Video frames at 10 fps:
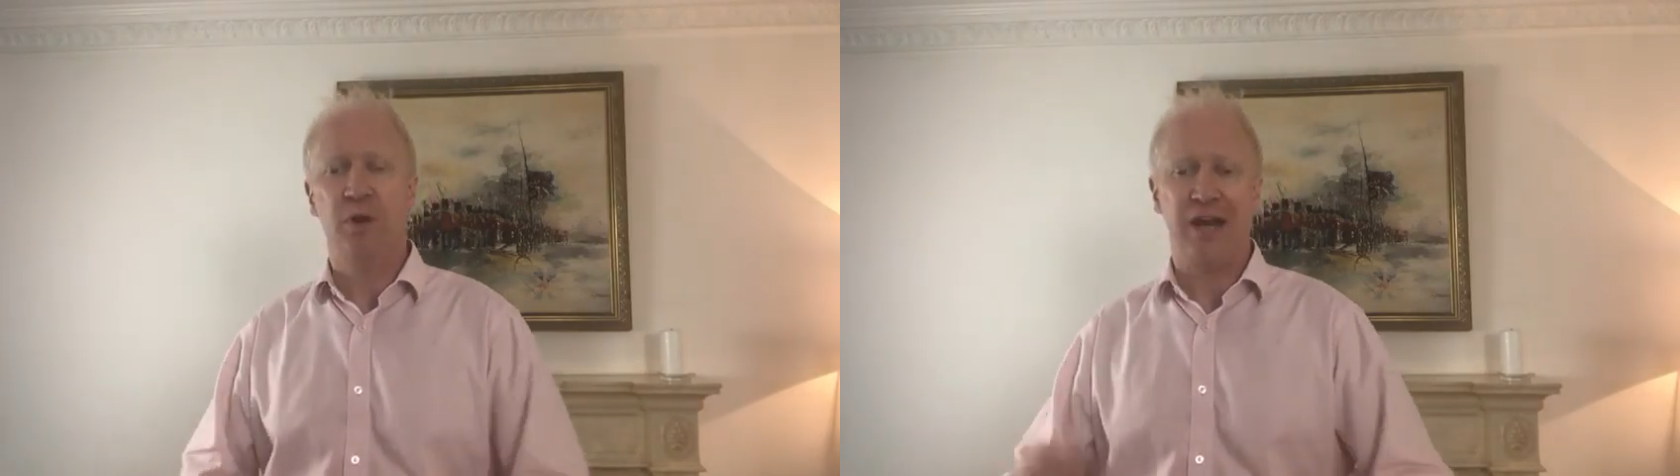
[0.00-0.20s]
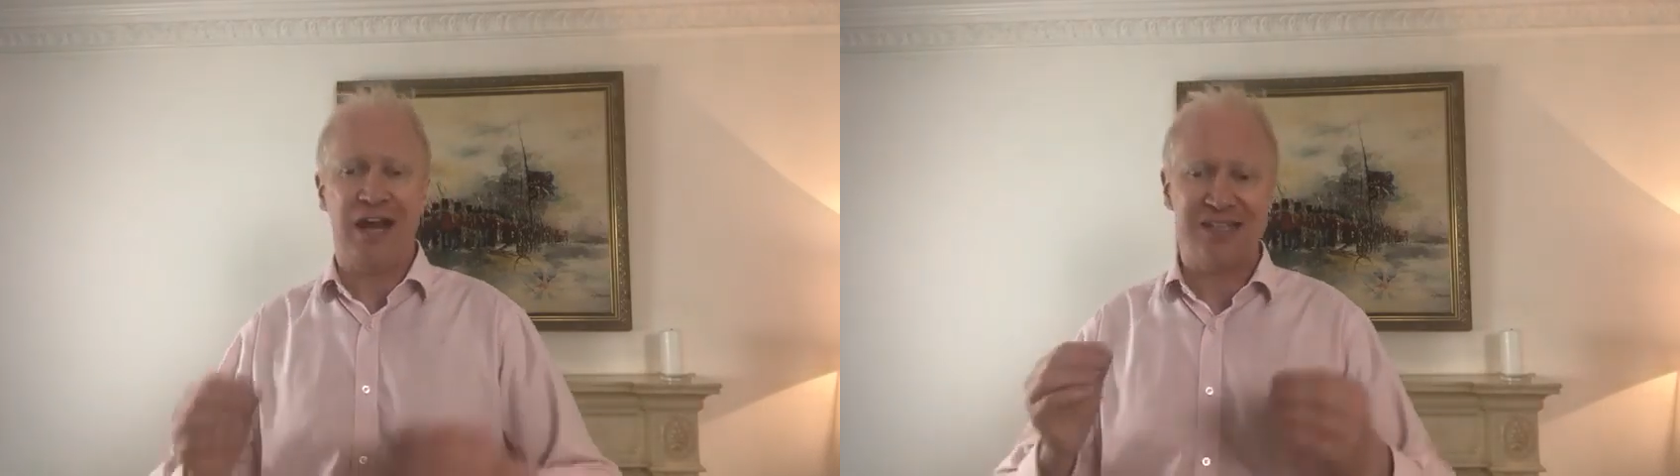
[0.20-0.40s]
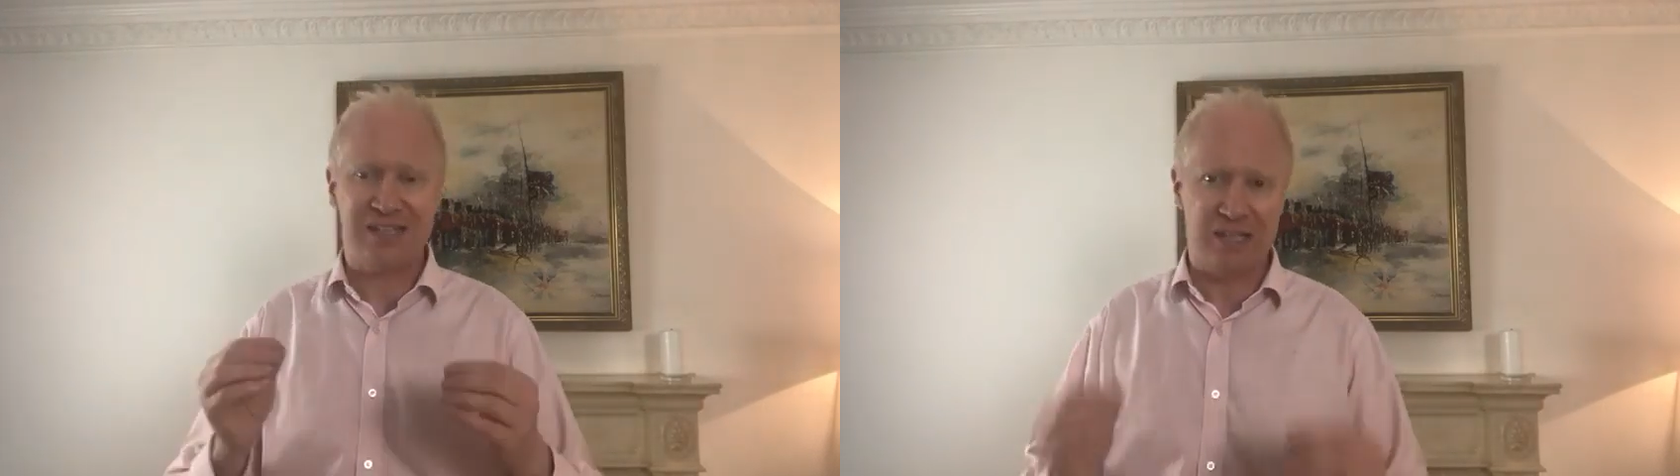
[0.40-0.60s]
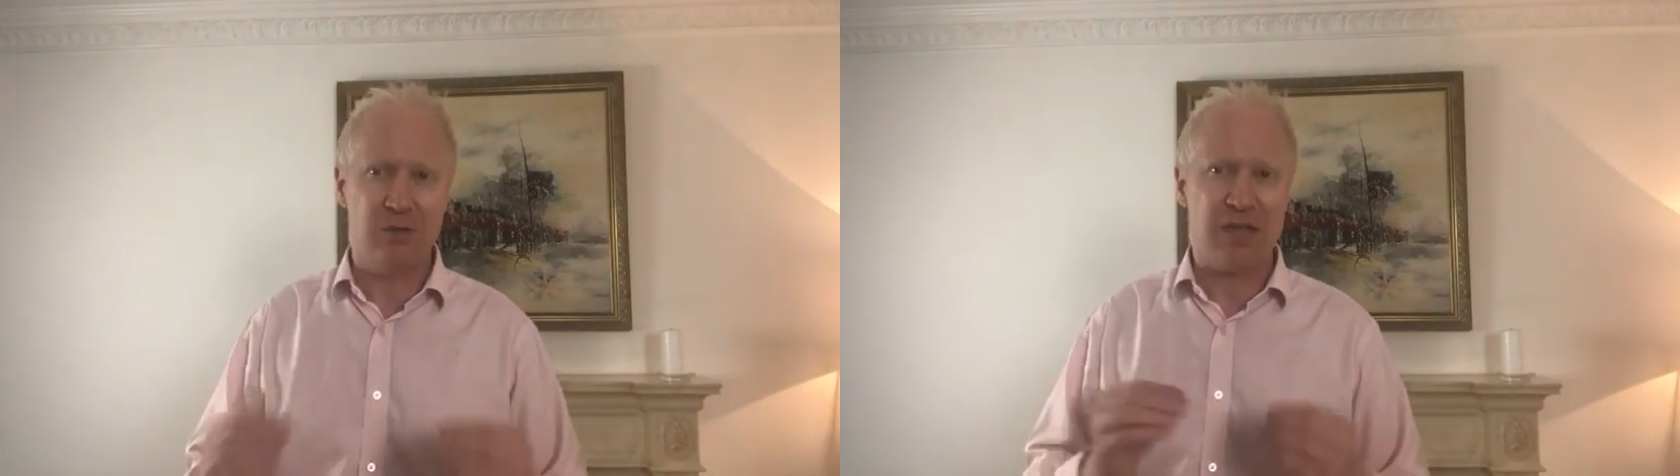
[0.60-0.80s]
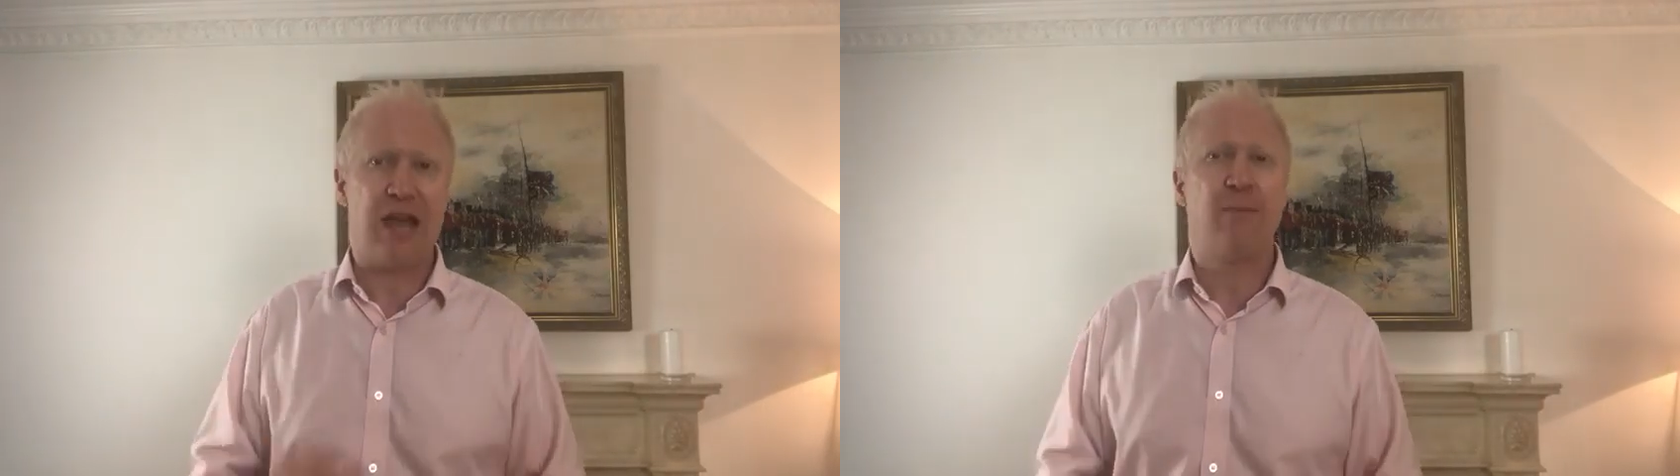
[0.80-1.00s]
but
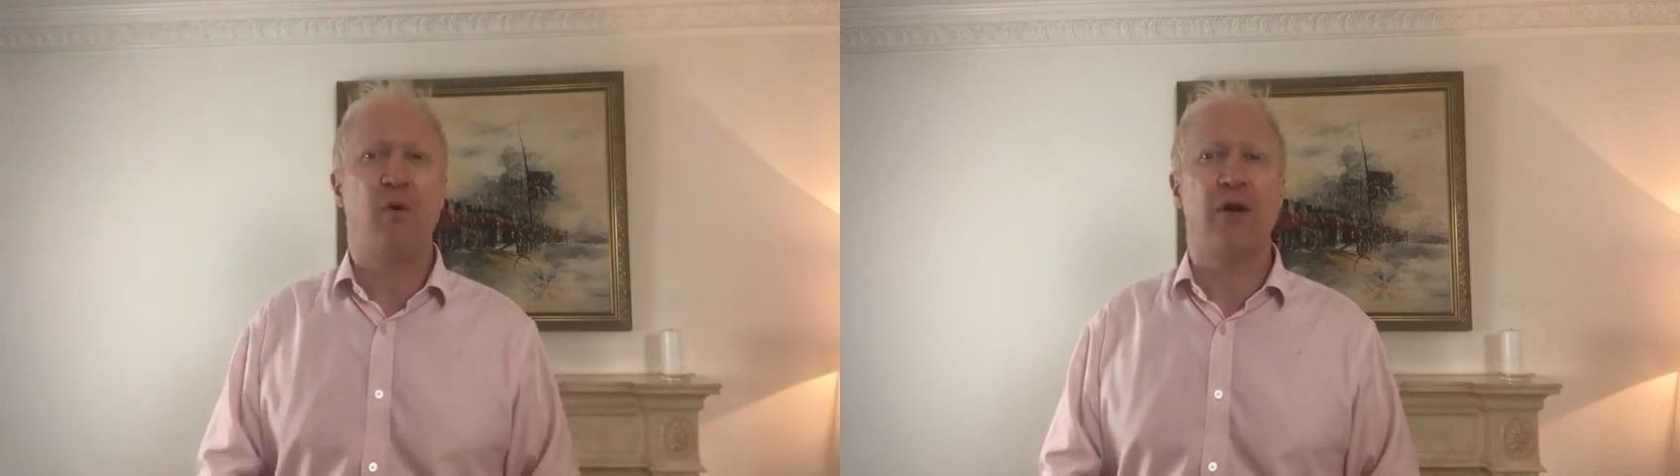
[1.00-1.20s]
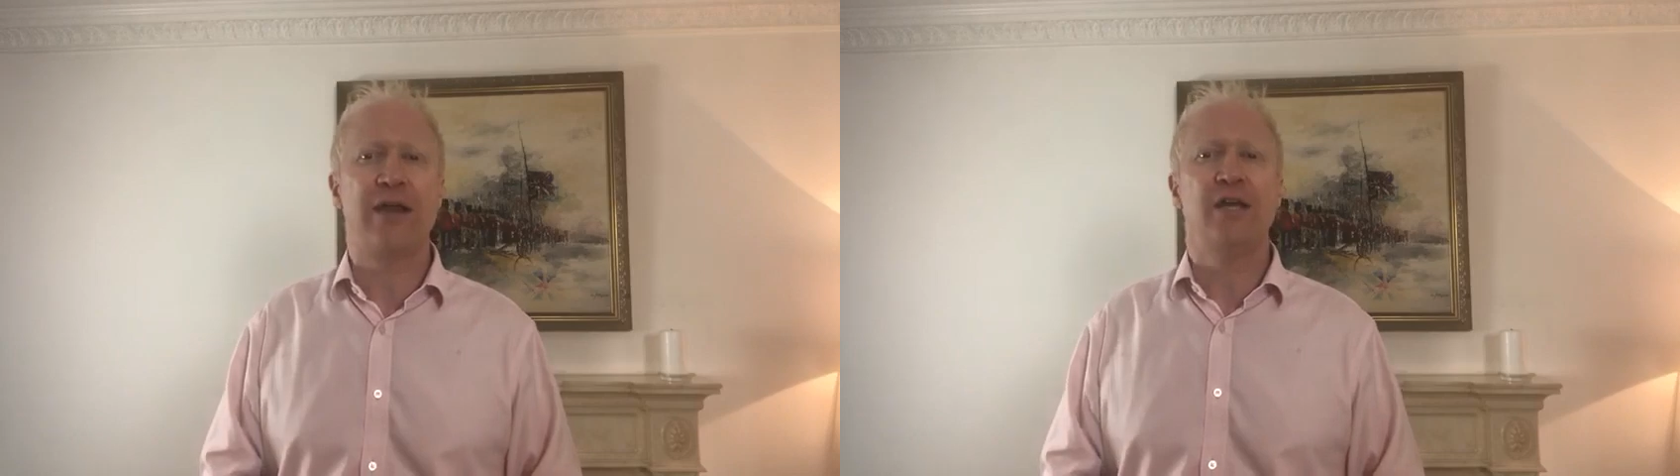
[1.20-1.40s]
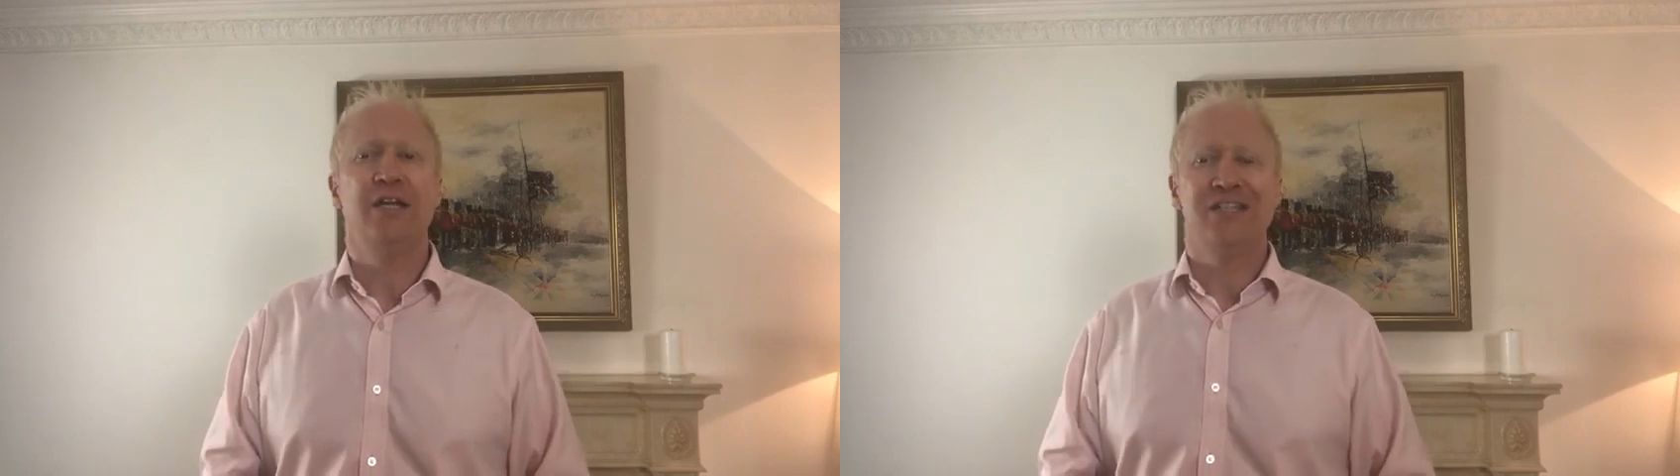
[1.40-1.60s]
until that point,